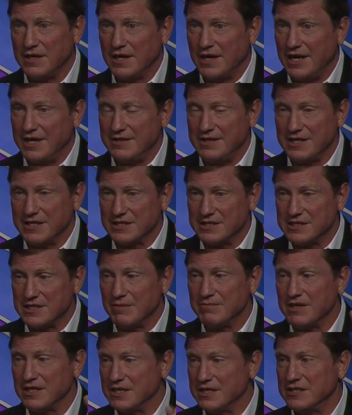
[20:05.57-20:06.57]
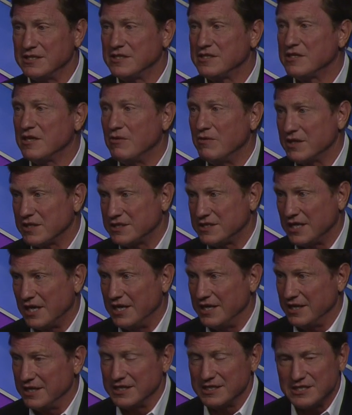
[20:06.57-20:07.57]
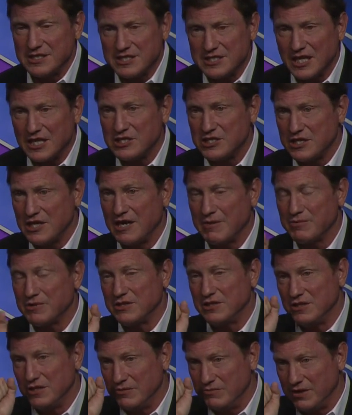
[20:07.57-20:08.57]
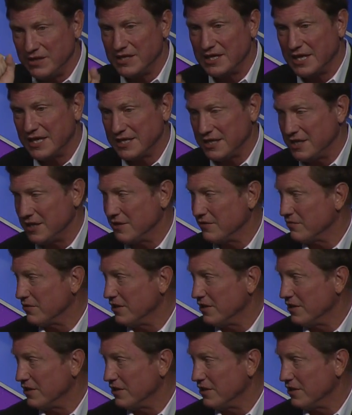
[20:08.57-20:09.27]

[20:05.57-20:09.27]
I think is something that's so exciting. It's such an opportunity. We've got to get it